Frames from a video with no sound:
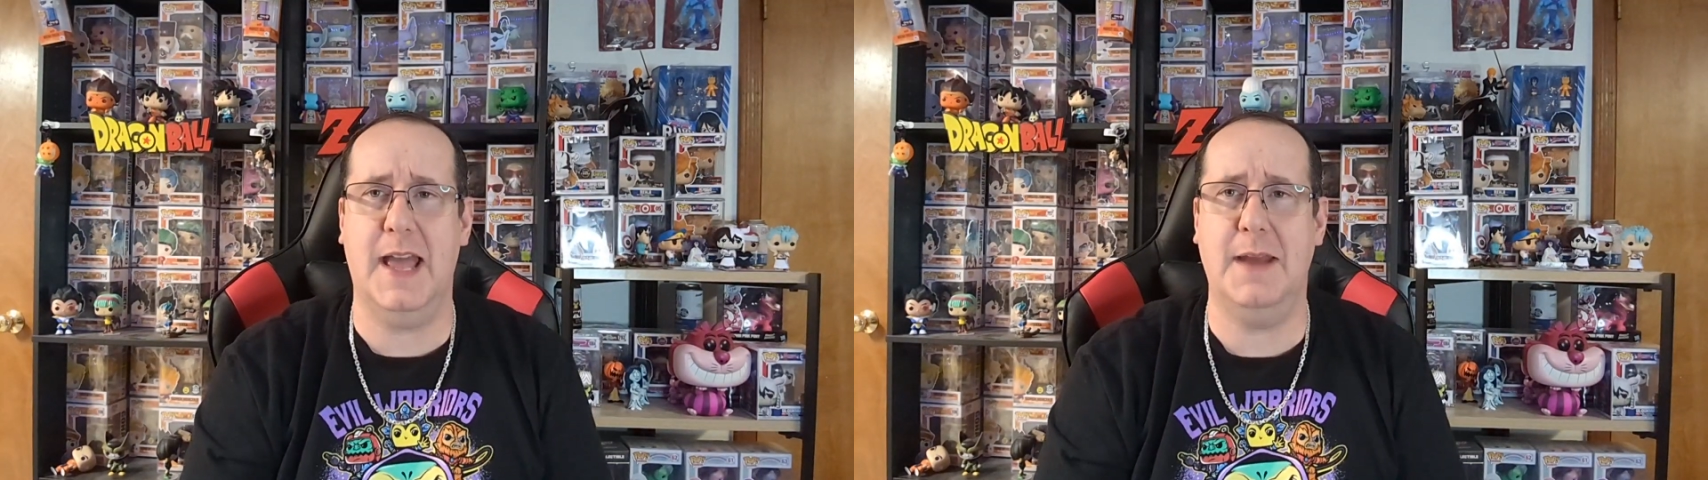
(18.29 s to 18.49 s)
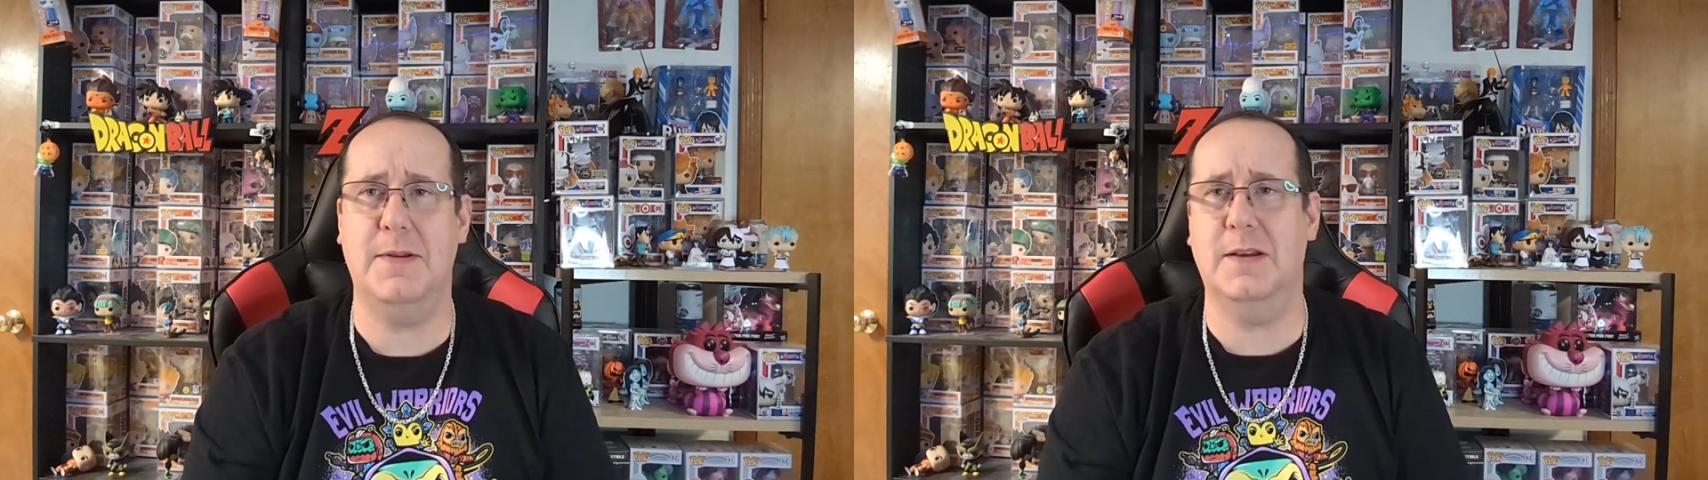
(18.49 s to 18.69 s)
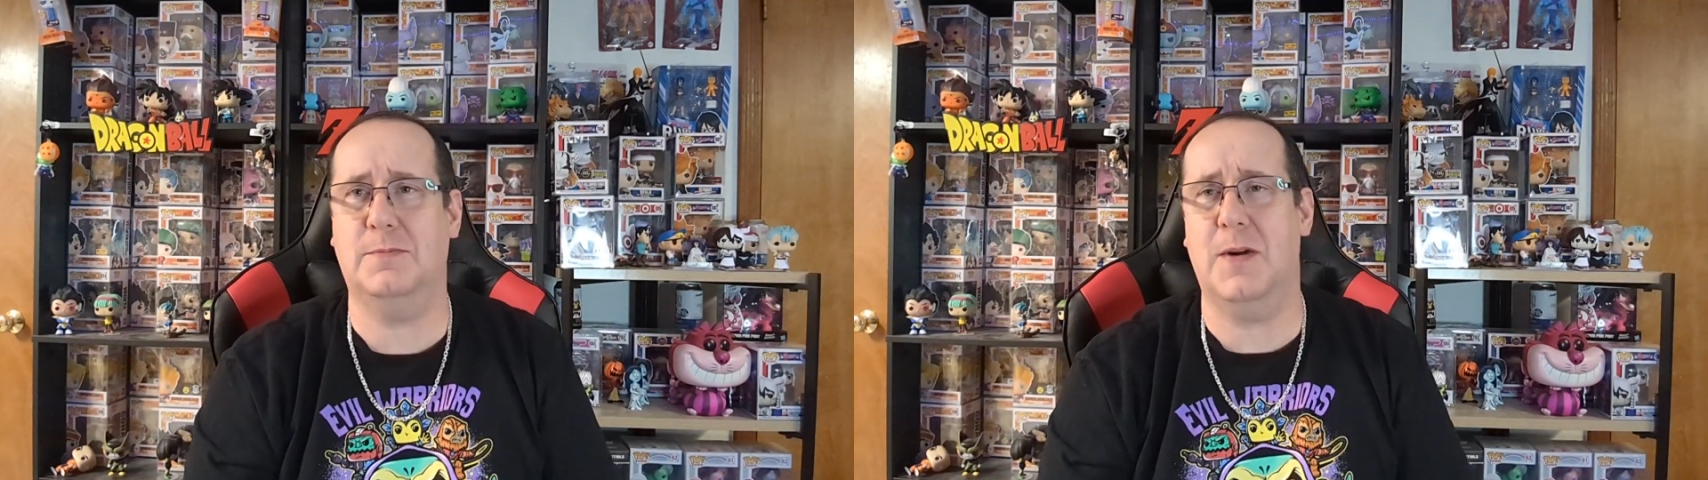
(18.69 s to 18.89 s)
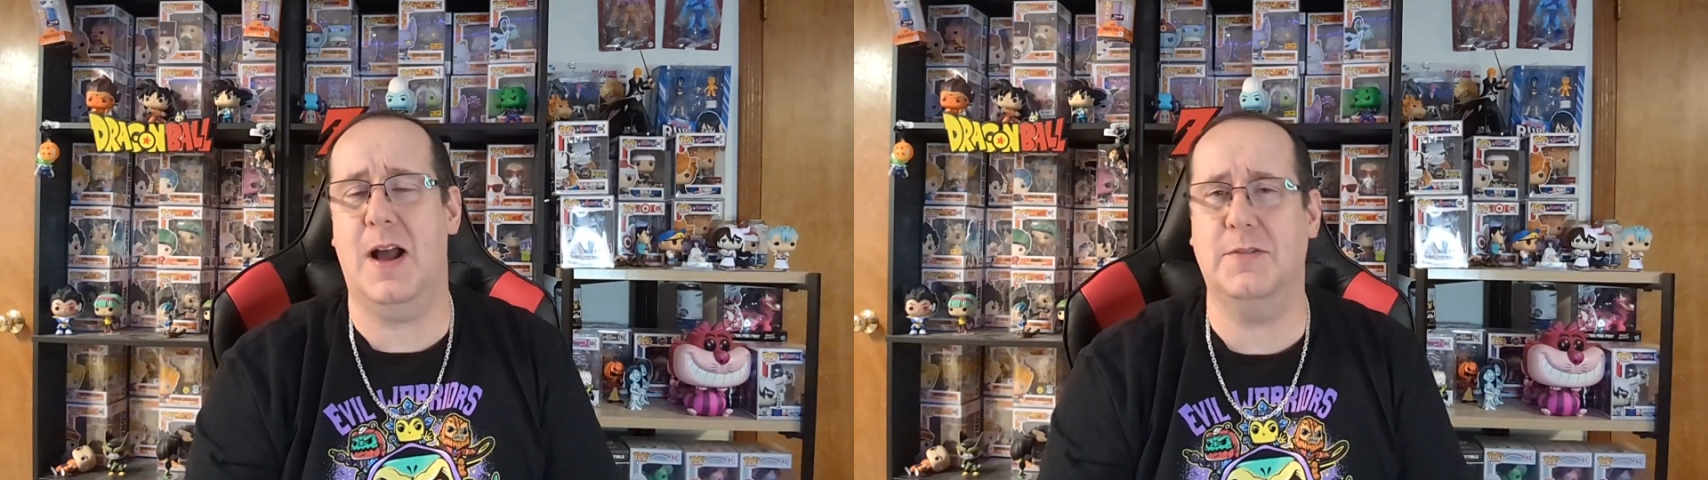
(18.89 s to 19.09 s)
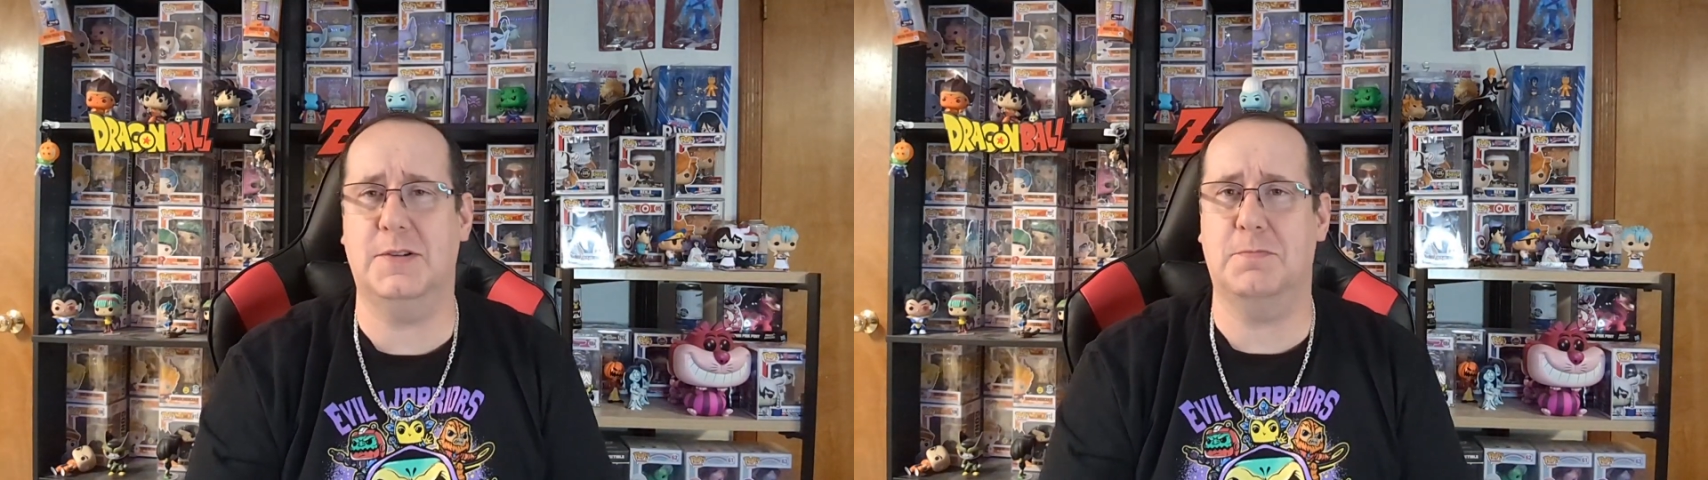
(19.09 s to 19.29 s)
head
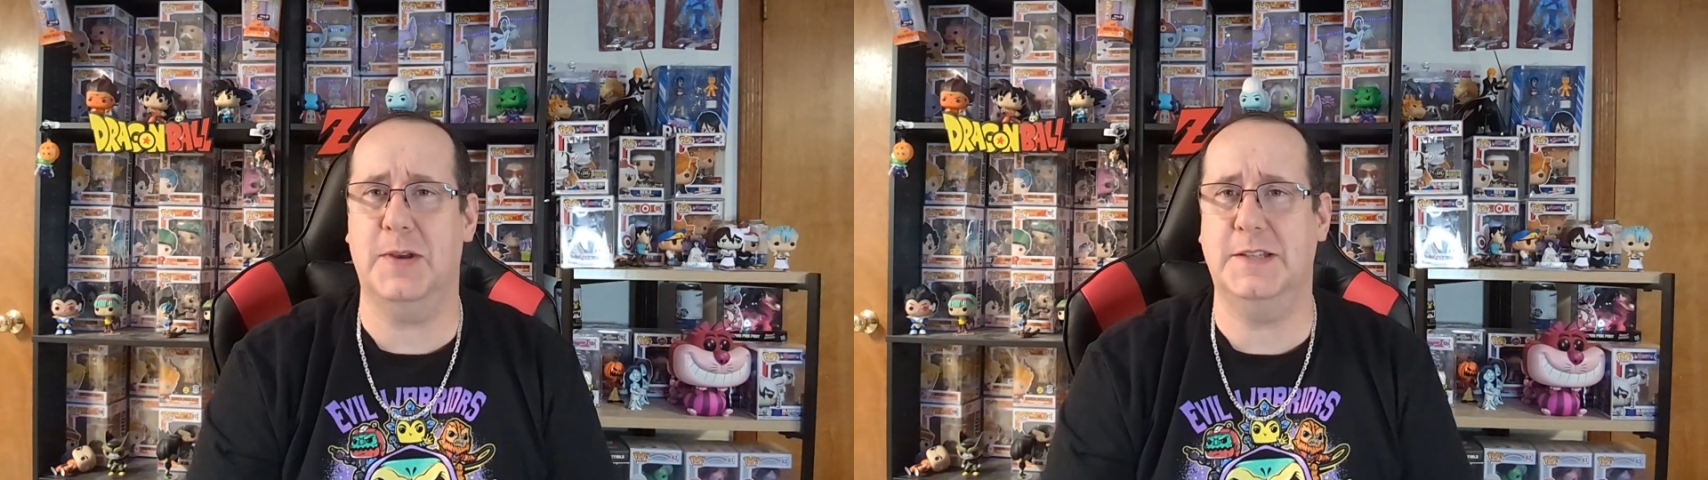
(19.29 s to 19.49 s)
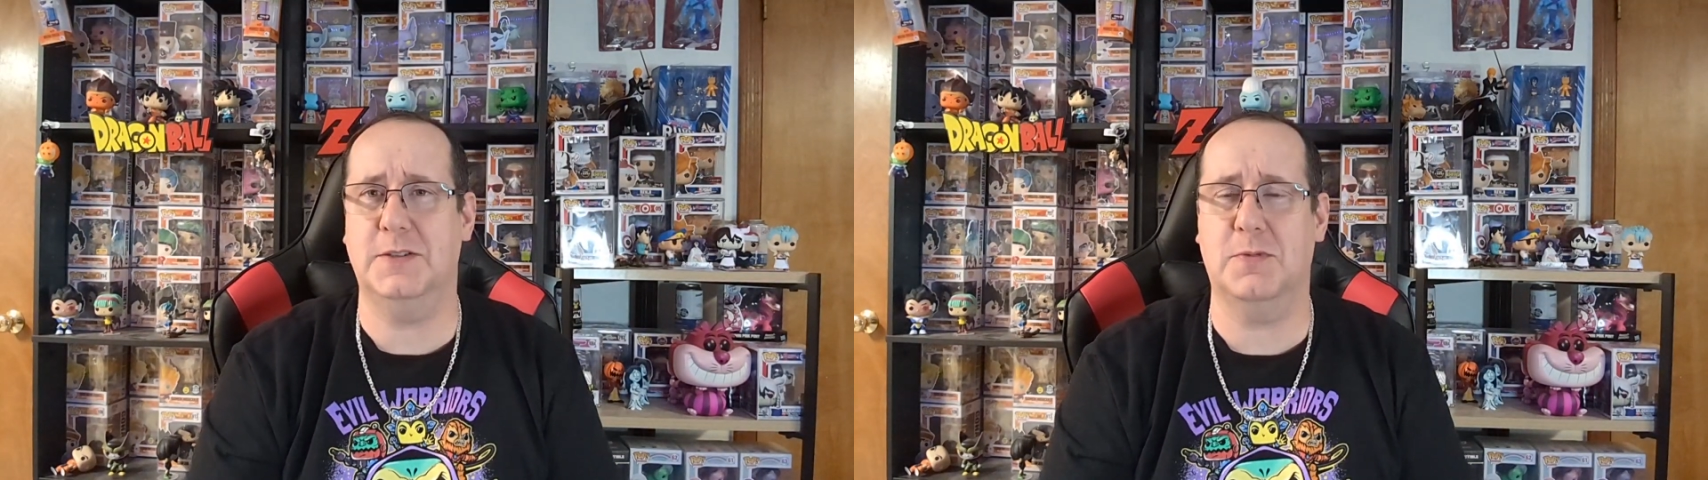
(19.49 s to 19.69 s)
around some places.